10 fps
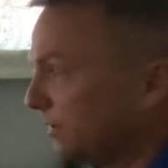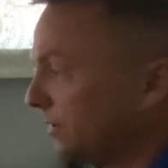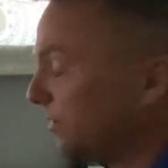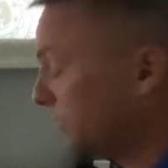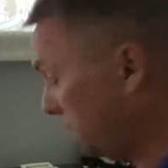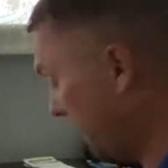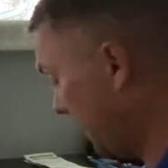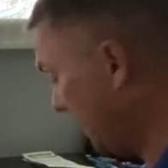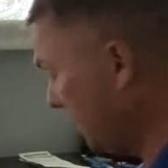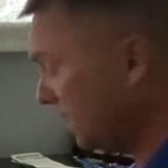along the way.
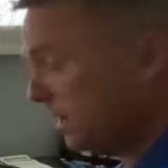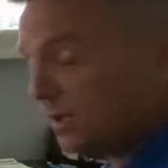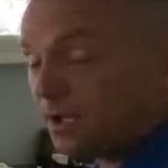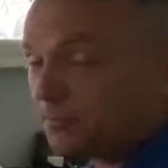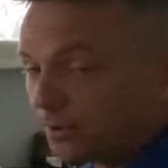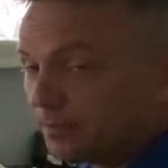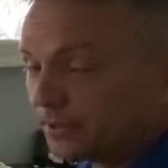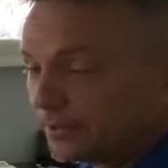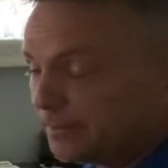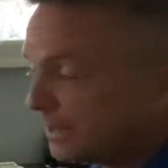I'm probably
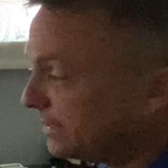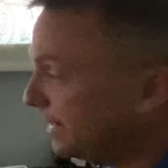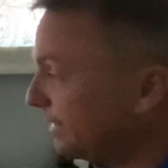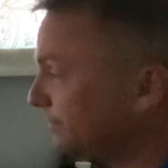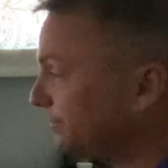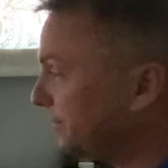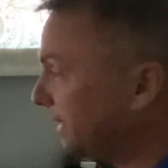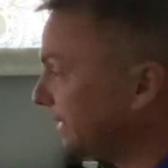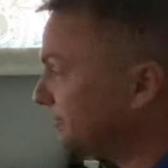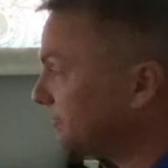going to mess it up,
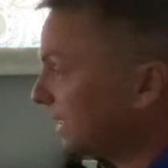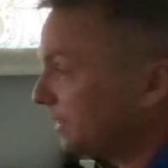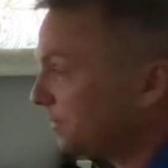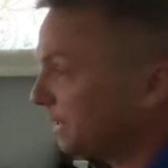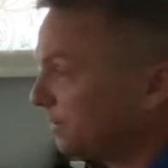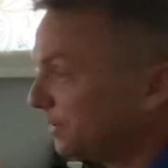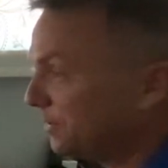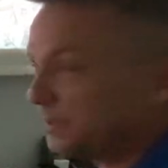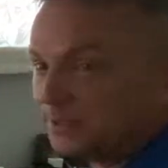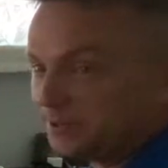but that's why we're
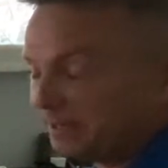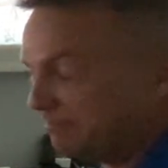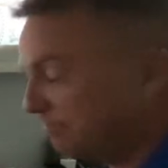doing this, right?